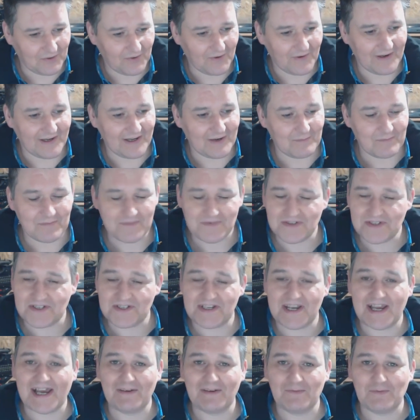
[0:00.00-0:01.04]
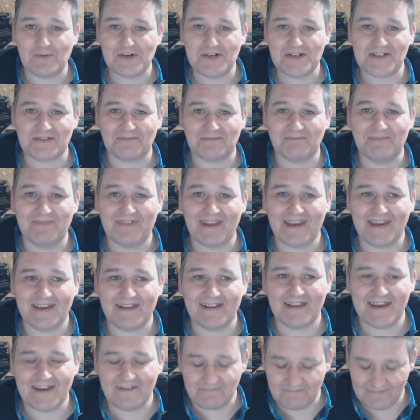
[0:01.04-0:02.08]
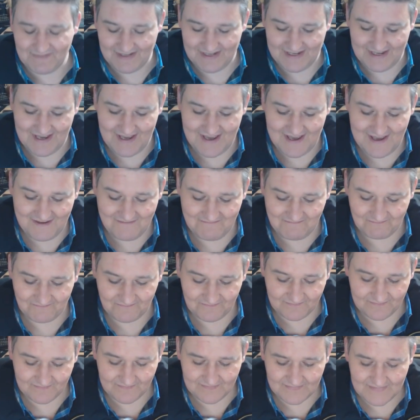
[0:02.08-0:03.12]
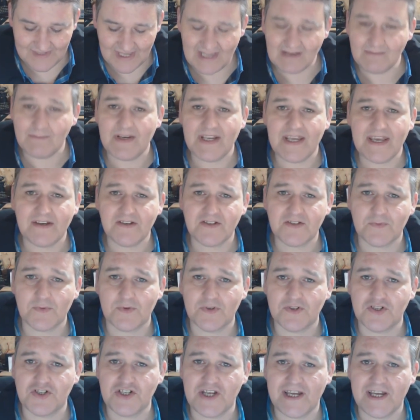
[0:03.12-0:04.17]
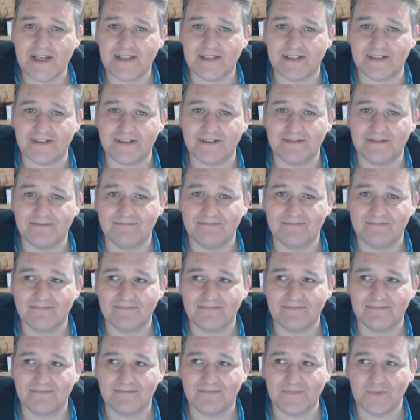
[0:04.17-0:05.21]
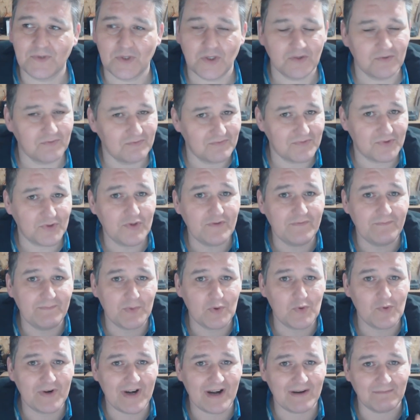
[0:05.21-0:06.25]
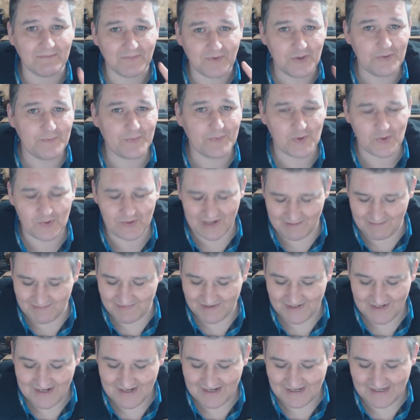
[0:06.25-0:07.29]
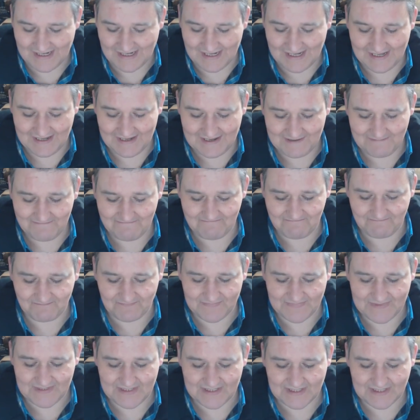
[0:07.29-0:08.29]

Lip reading: Got up, sat and watched some telly. Anybody else watch Shetland? It's a good programme, and